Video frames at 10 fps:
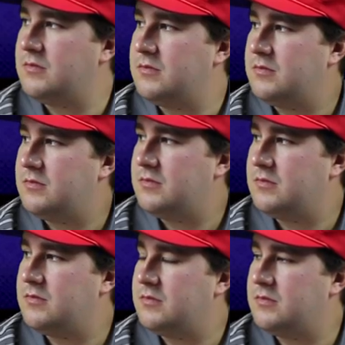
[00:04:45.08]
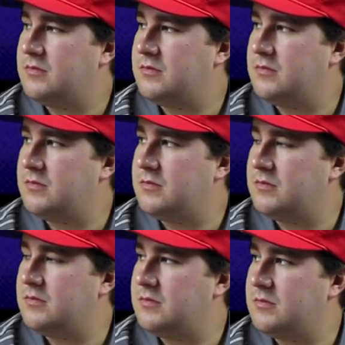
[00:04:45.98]

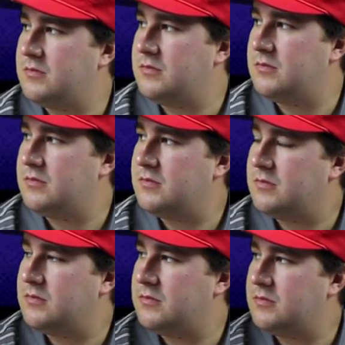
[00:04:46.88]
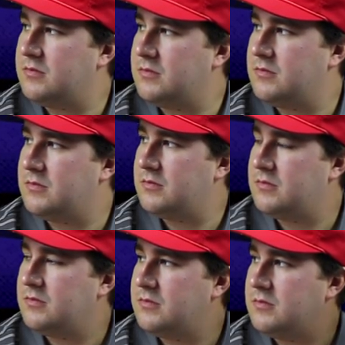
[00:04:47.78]

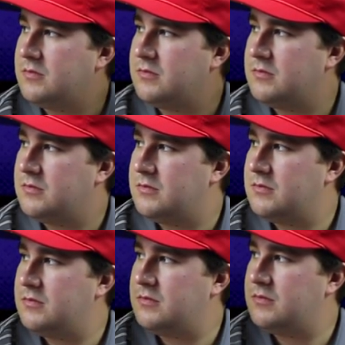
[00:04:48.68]
The person shown says nothing.